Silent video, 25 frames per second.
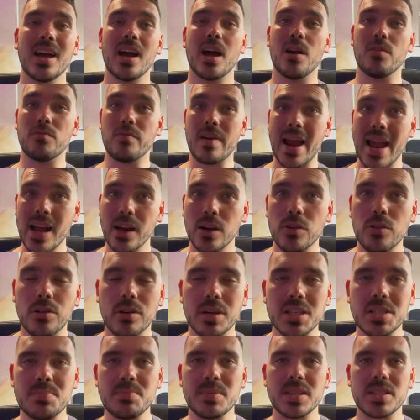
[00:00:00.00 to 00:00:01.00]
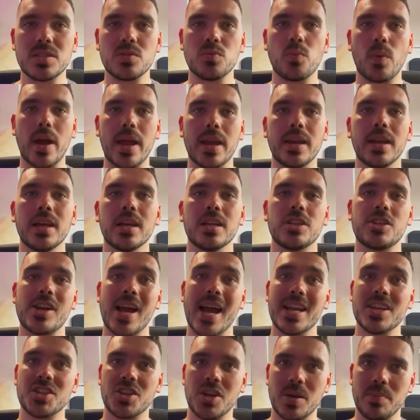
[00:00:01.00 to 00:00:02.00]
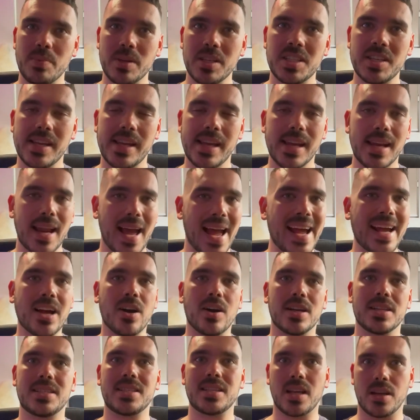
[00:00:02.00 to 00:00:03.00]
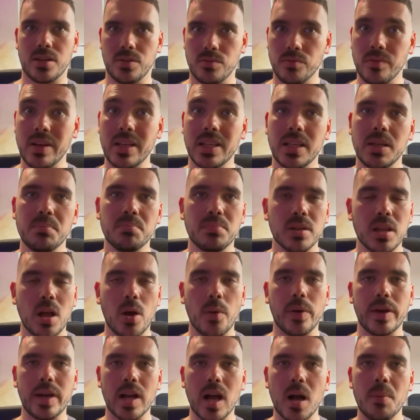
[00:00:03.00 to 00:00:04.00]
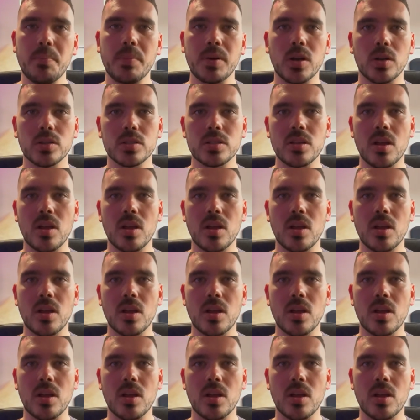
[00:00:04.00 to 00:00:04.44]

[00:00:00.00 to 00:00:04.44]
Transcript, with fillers: around Christmas when ChatGPT and AI started really blowing up, and I was